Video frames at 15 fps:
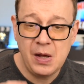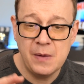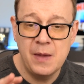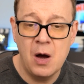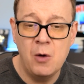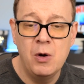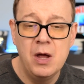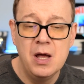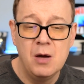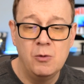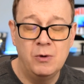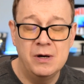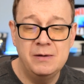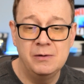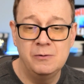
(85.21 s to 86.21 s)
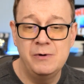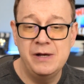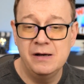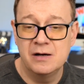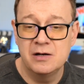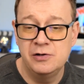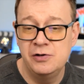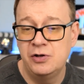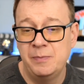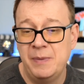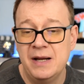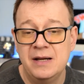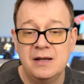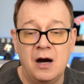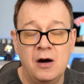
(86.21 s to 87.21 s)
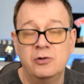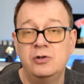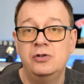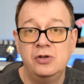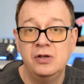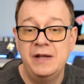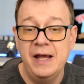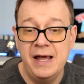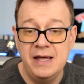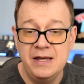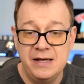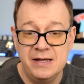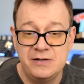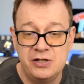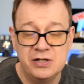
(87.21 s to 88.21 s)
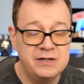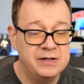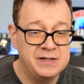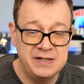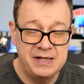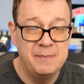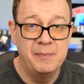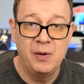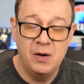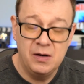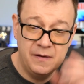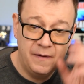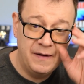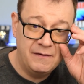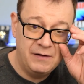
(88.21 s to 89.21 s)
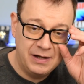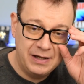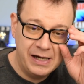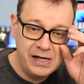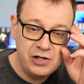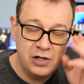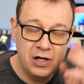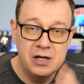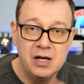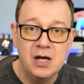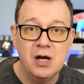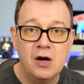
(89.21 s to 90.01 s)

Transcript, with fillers: Now, what we are going to build out today is just a simple navigation.